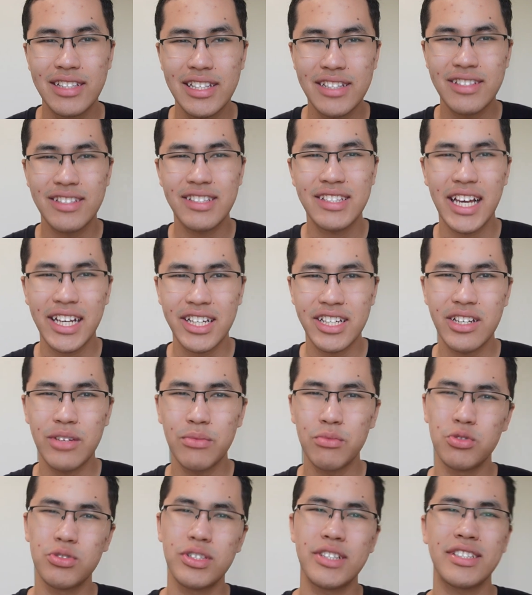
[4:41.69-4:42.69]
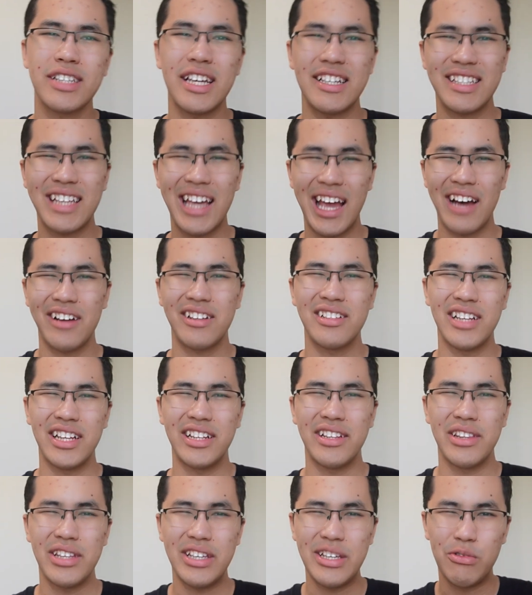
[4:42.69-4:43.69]
this section will discuss
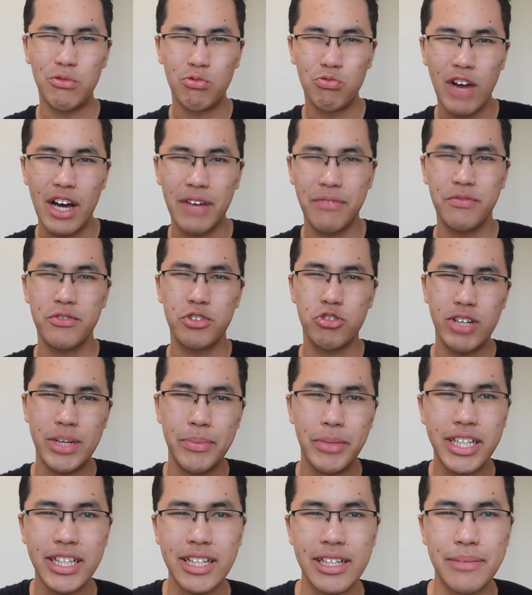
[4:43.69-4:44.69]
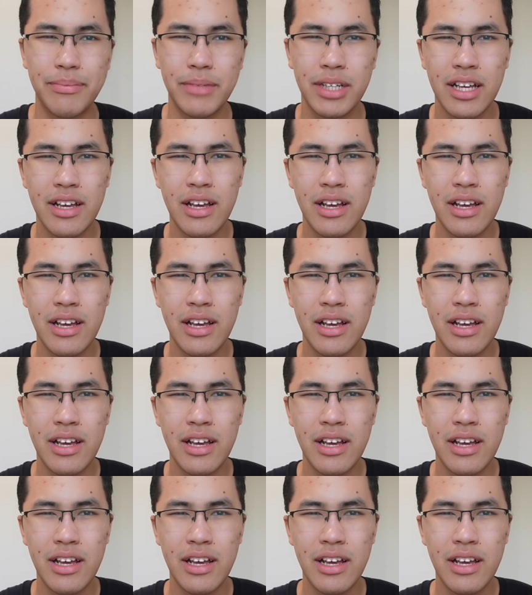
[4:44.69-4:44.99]
calculating the rough dream income.